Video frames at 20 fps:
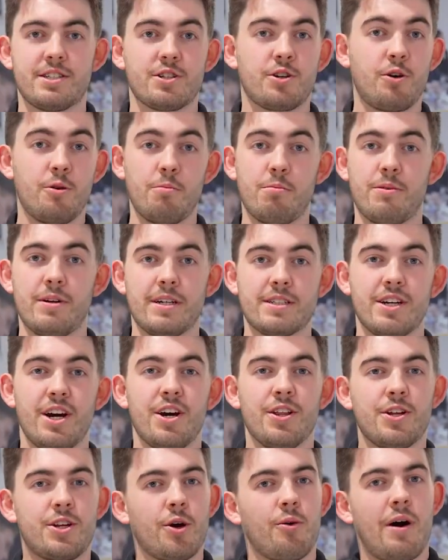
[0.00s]
and companies
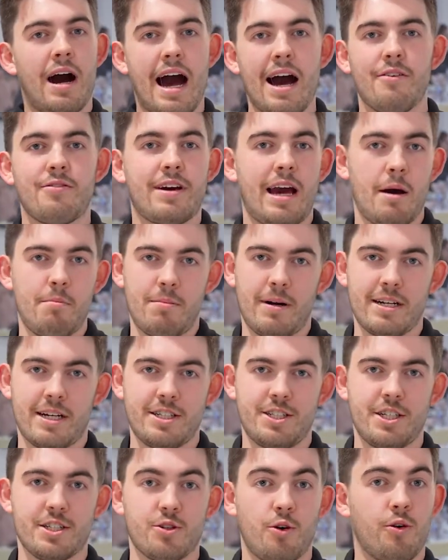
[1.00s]
that don't have CAD
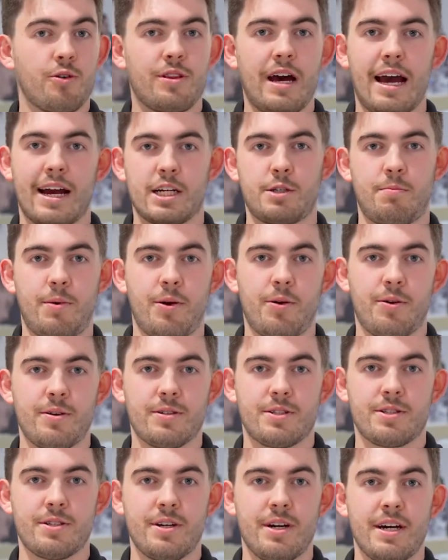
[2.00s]
packages or that experience.